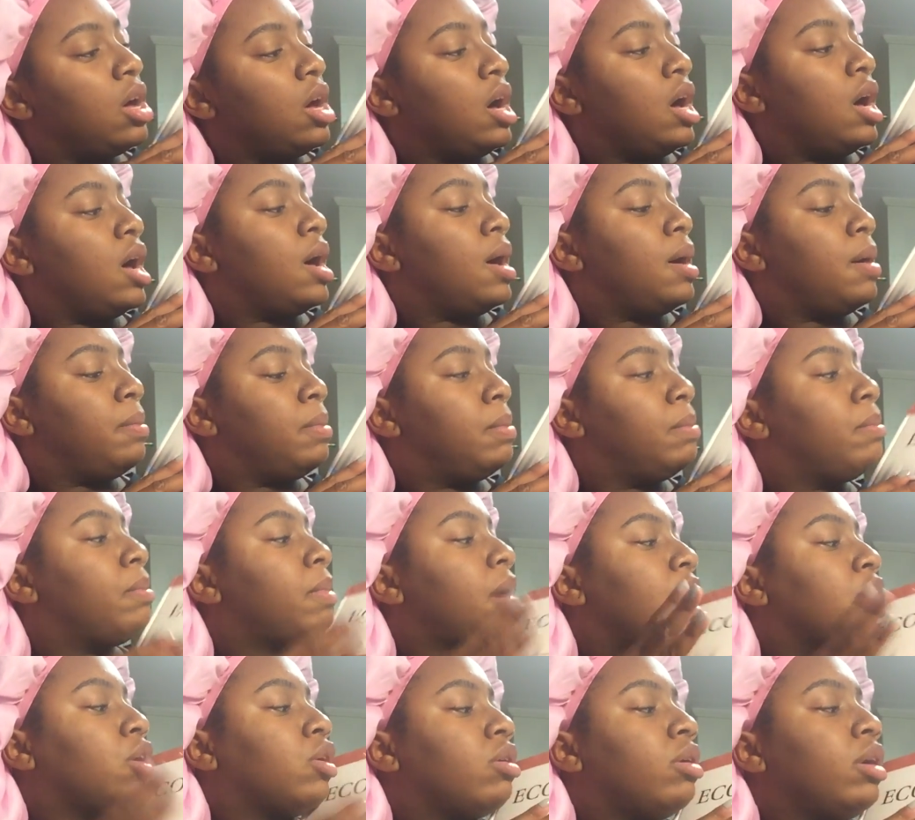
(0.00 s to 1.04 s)
um,
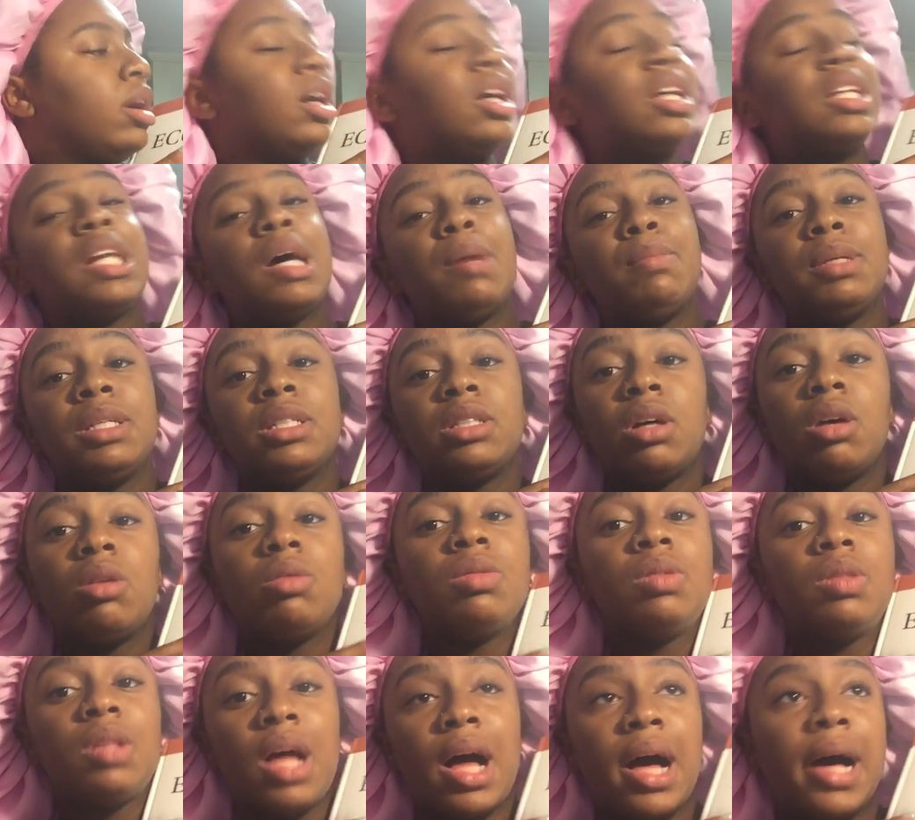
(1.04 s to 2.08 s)
microeconomics
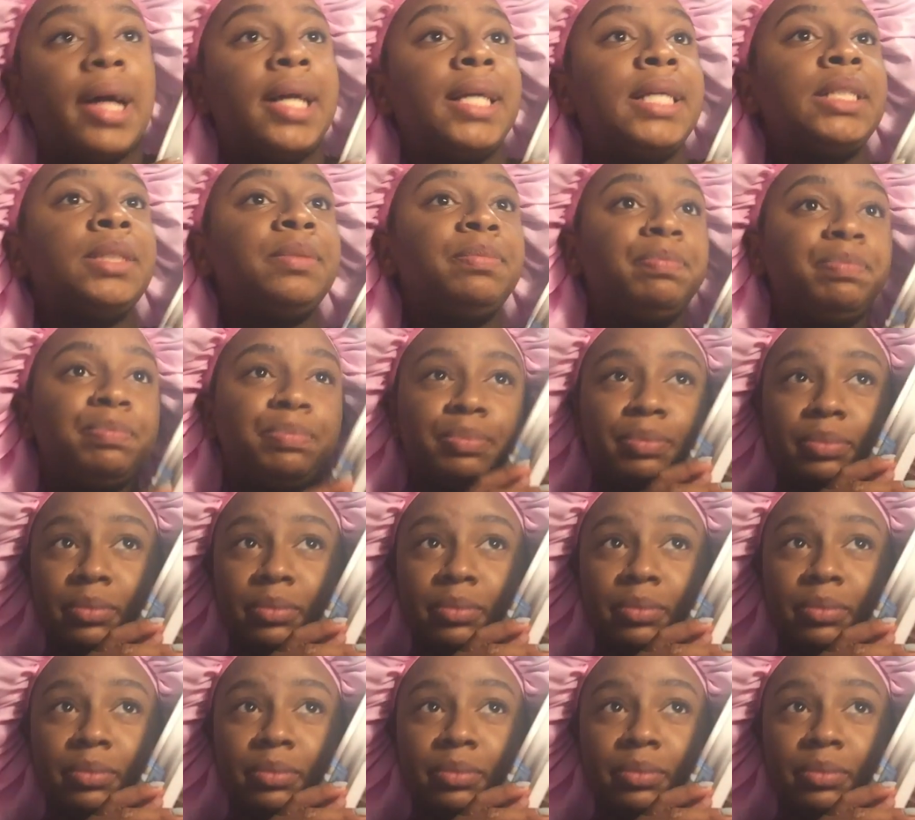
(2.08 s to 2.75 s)
online